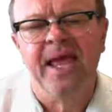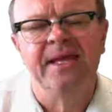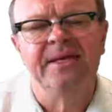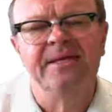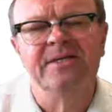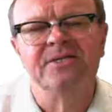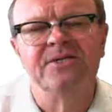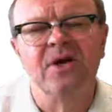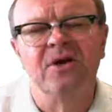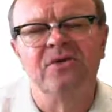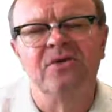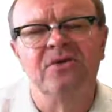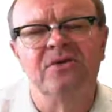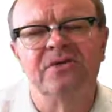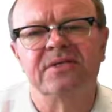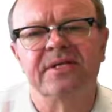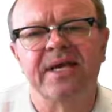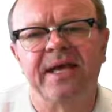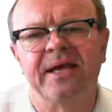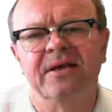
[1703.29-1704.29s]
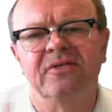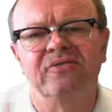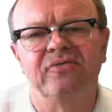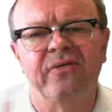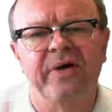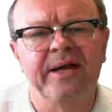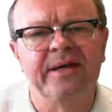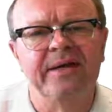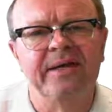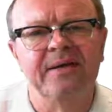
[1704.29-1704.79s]
It is no use saying
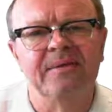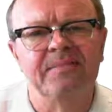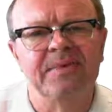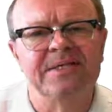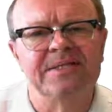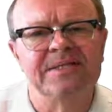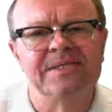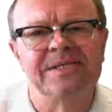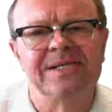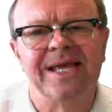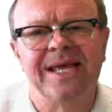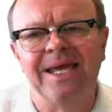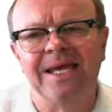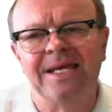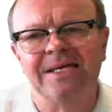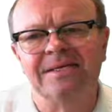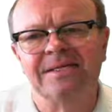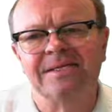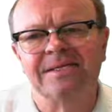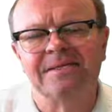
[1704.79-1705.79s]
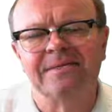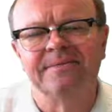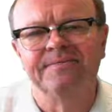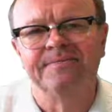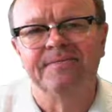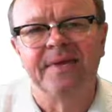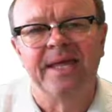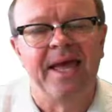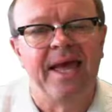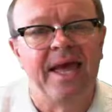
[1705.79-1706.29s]
radium is scarce.
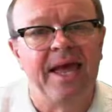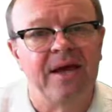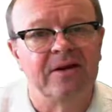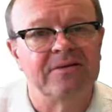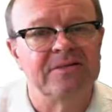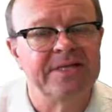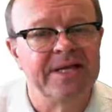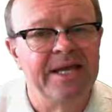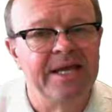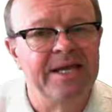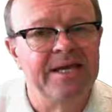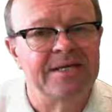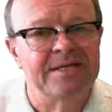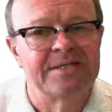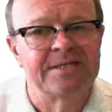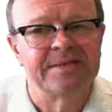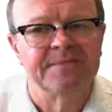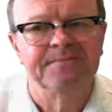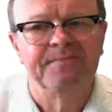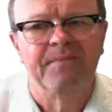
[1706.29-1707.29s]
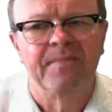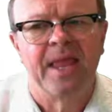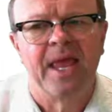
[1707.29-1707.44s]
How scarce?